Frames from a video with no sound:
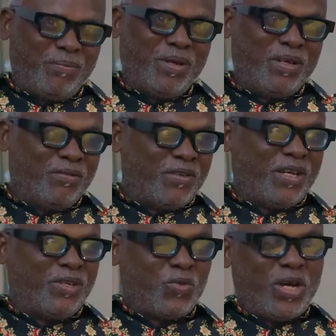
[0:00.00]
I believe that
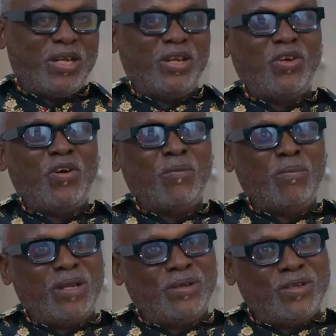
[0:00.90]
is why the young
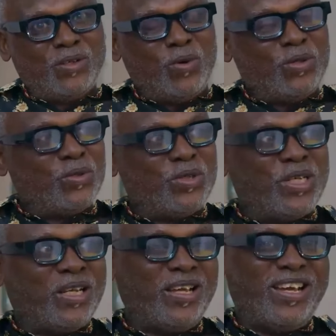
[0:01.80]
man doesn't want to
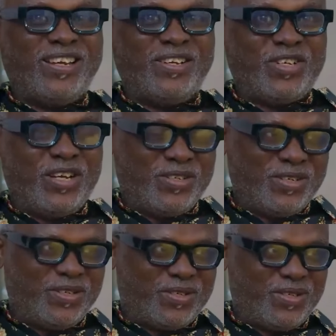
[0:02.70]
take any
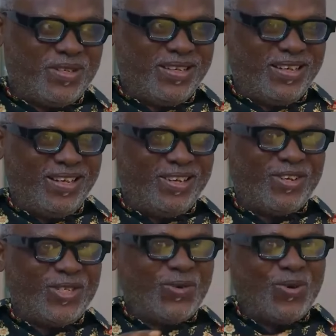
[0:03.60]
chances. He
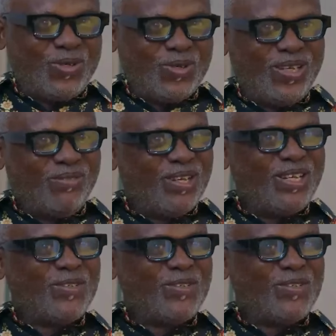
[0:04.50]
doesn't want to leave any